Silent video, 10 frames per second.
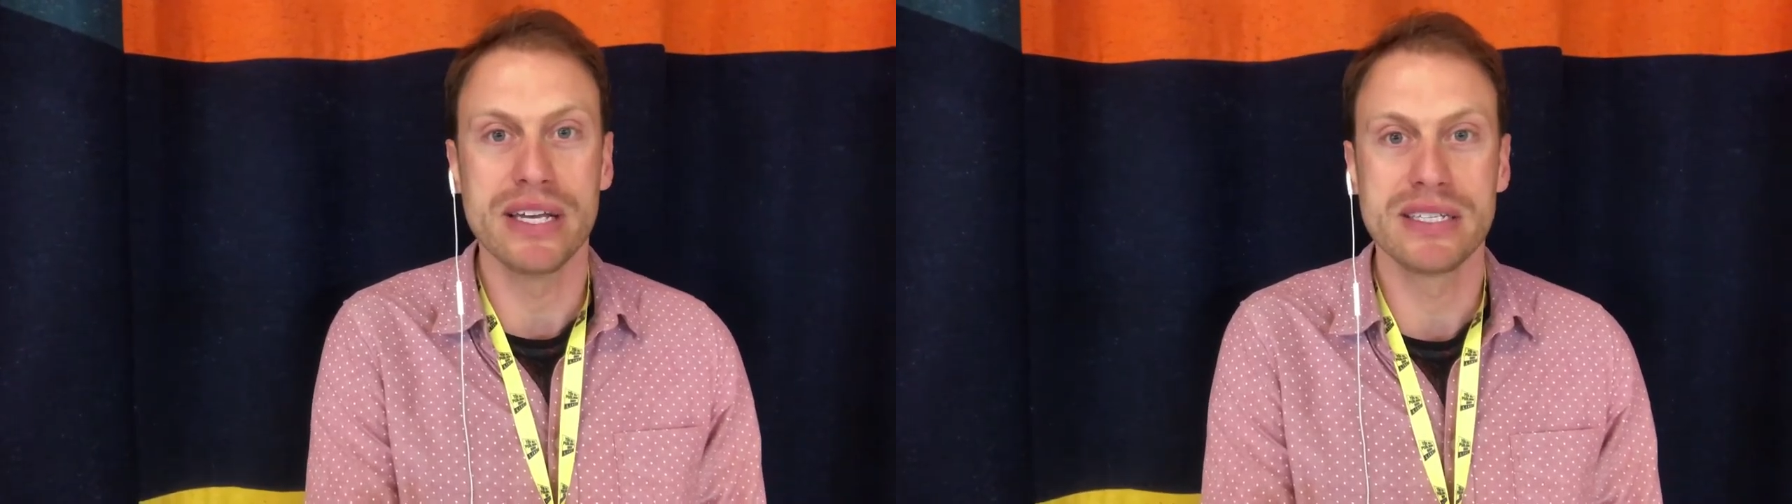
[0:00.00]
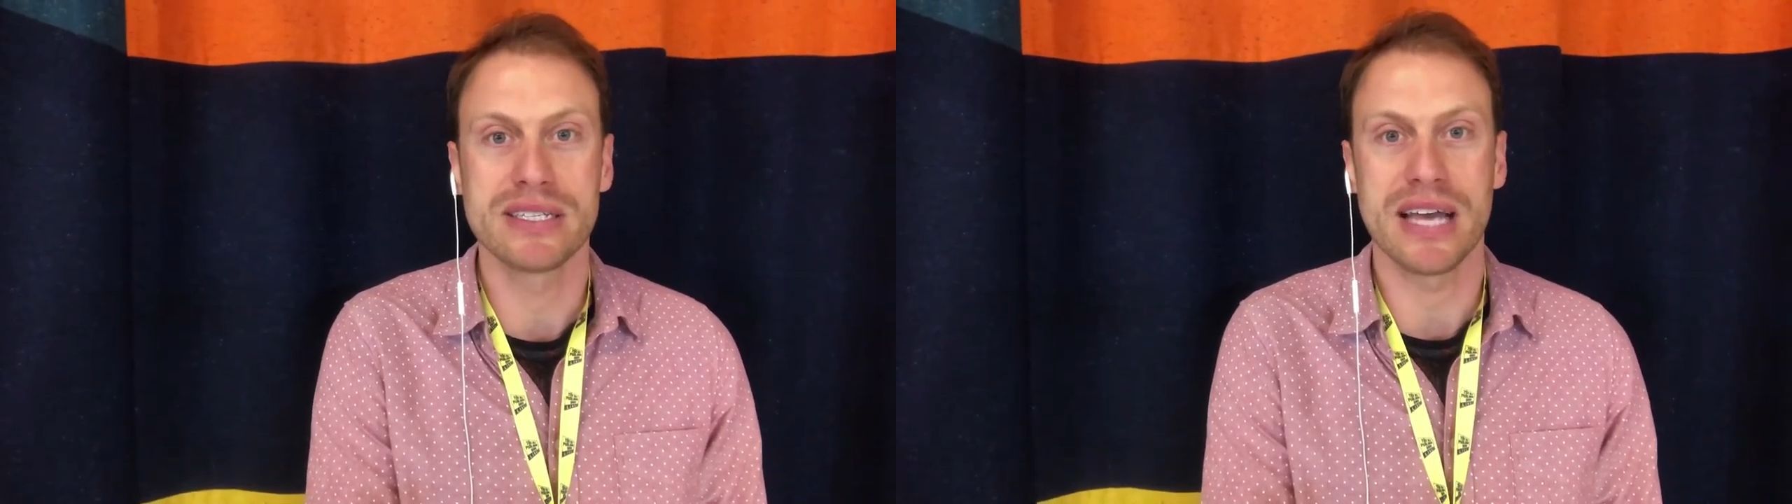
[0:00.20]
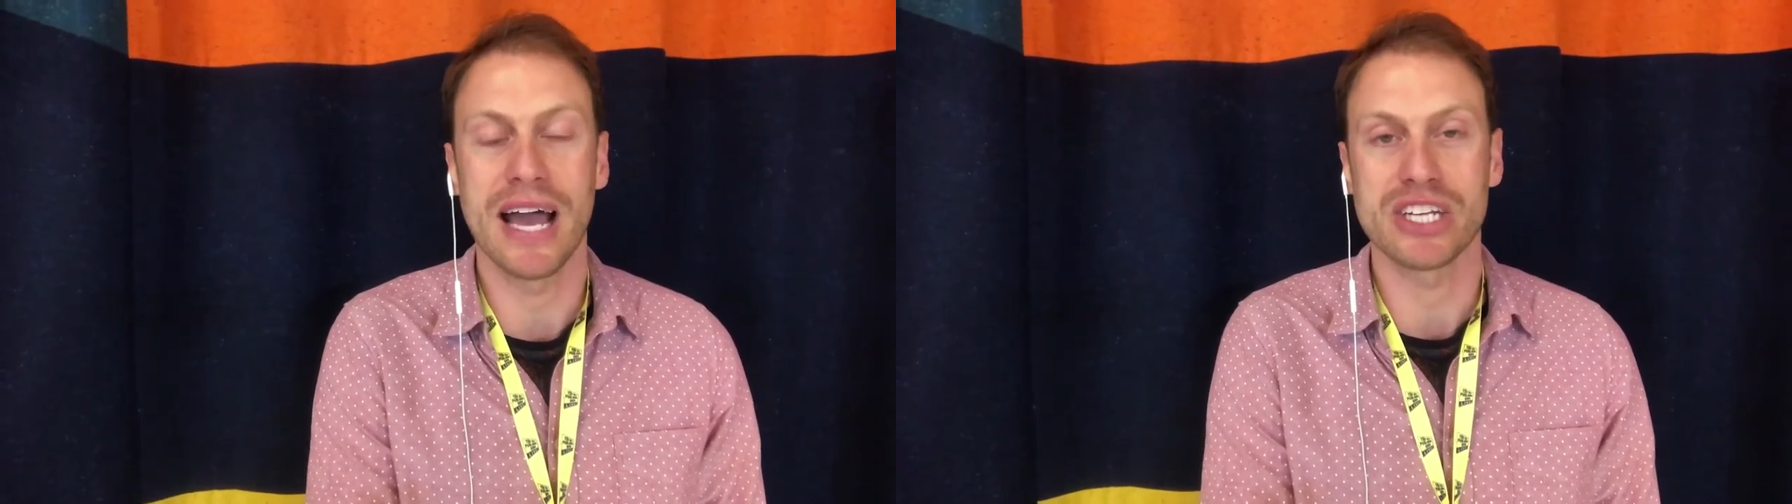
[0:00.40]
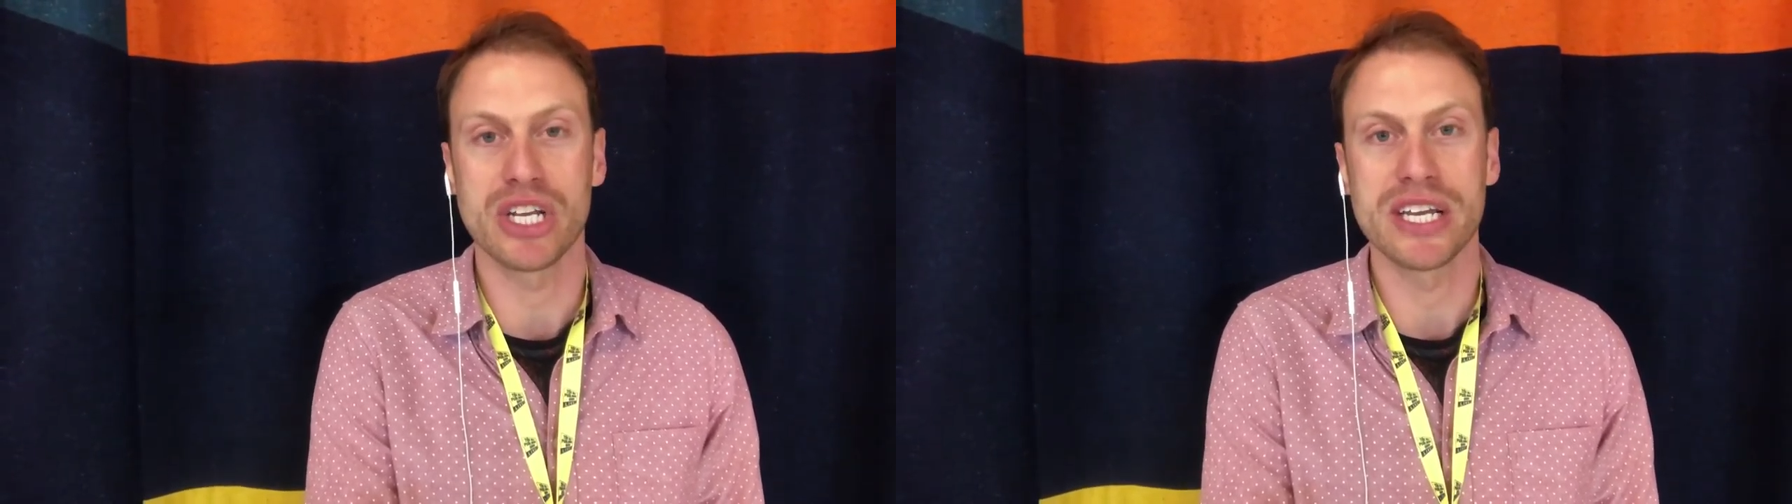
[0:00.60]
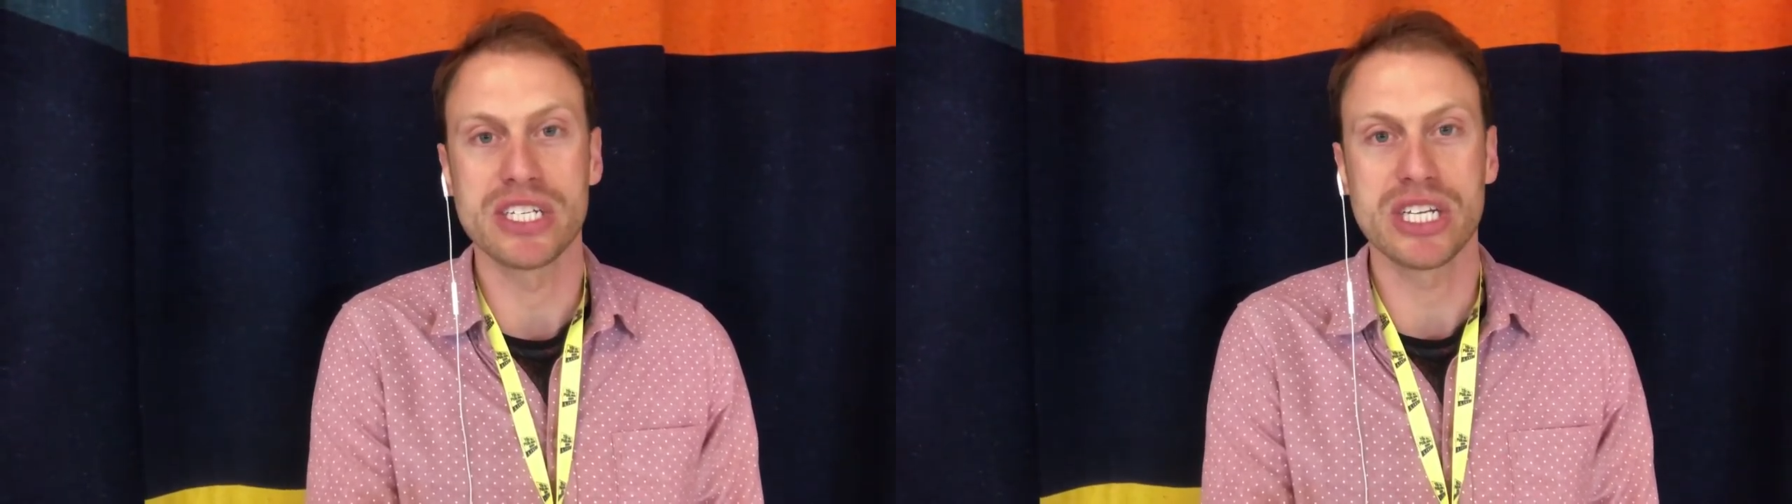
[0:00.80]
is
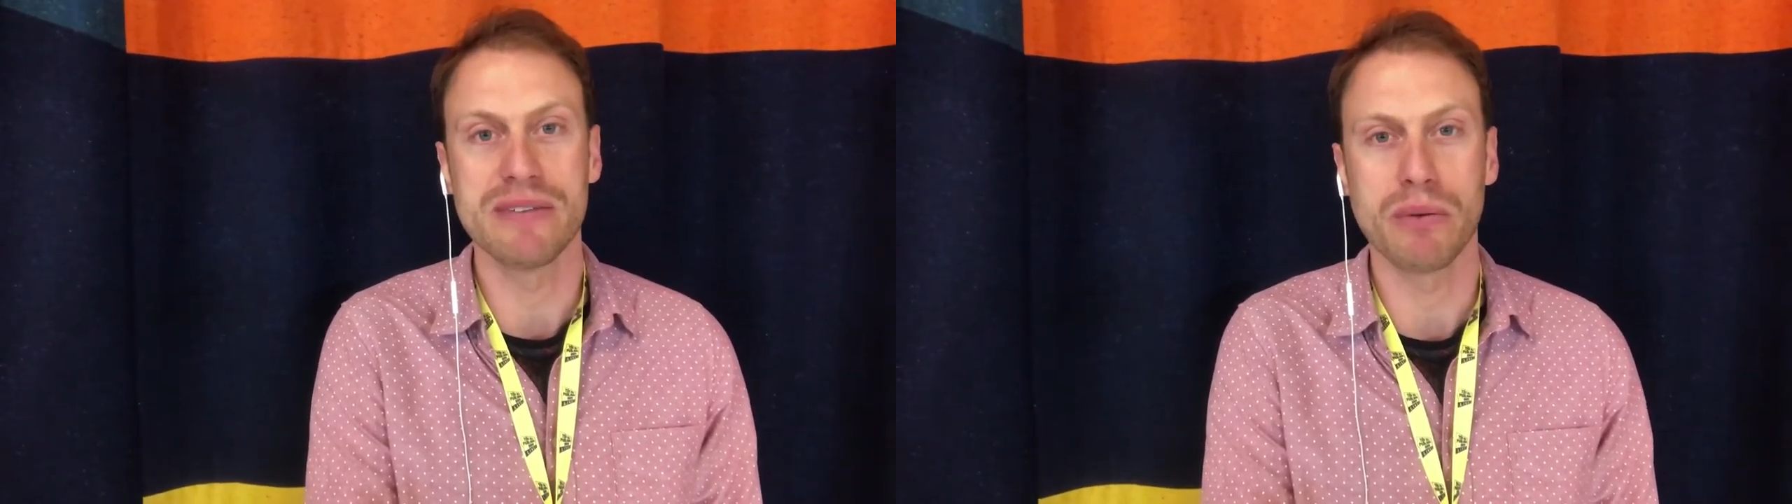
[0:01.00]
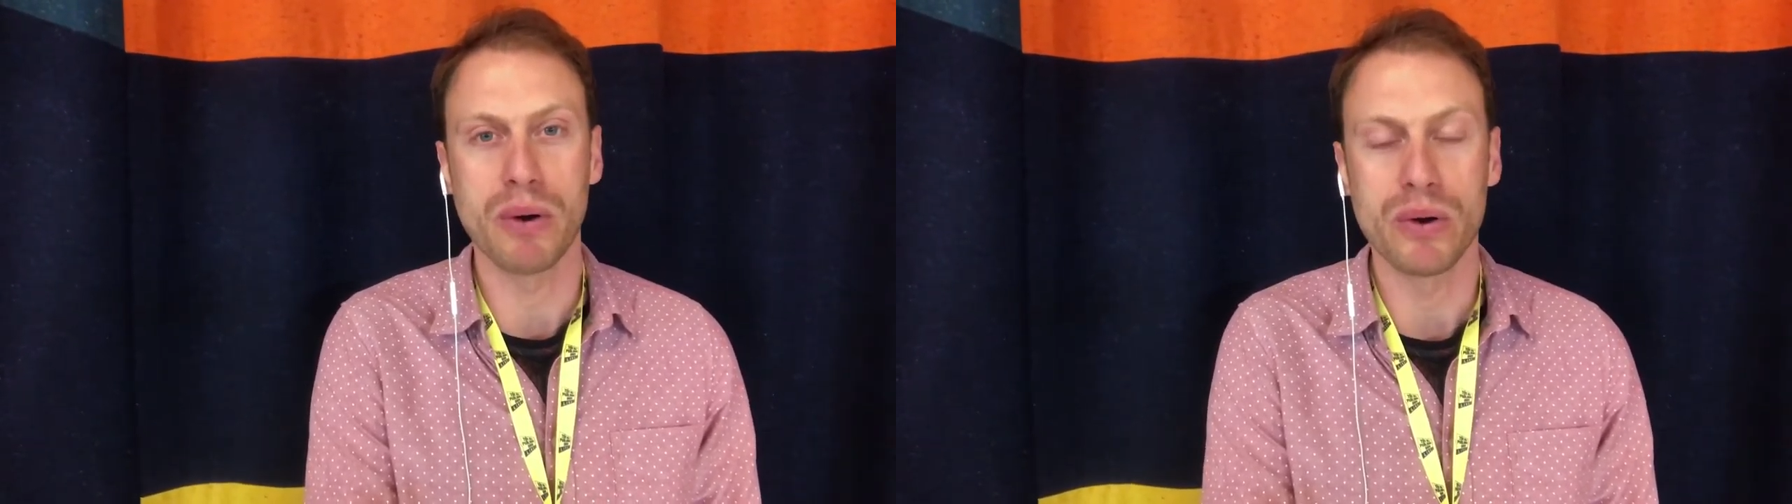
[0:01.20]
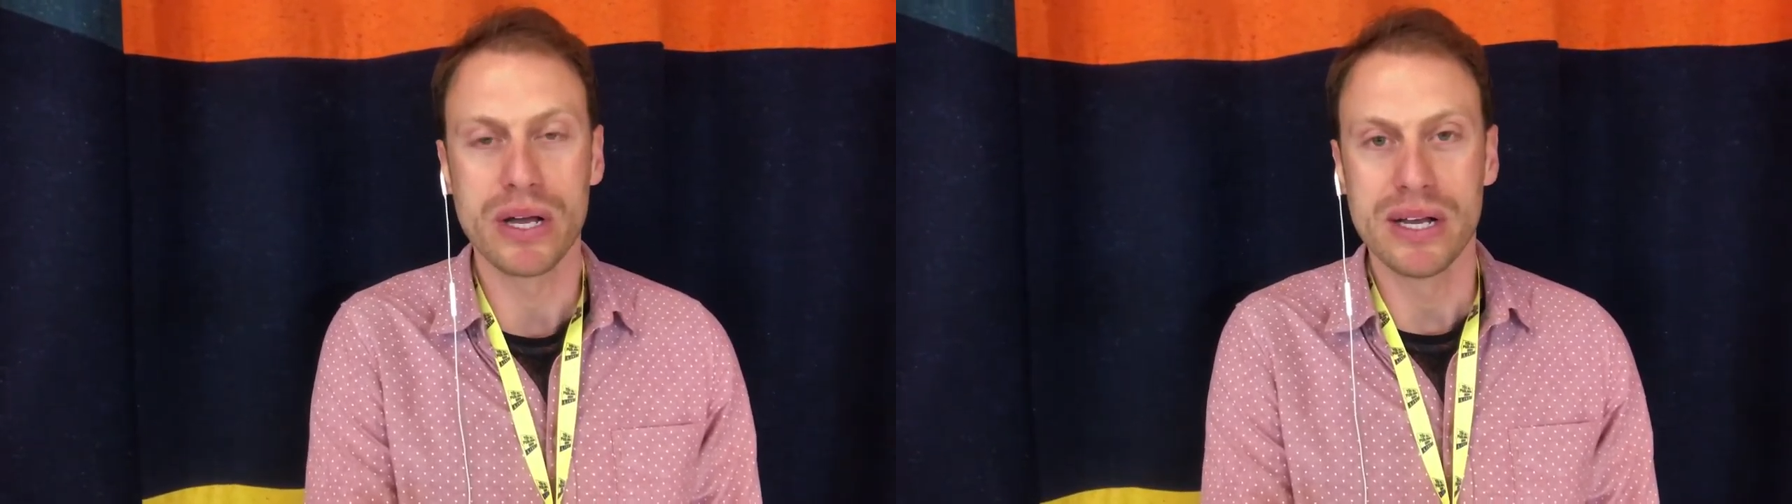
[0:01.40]
actually achievable.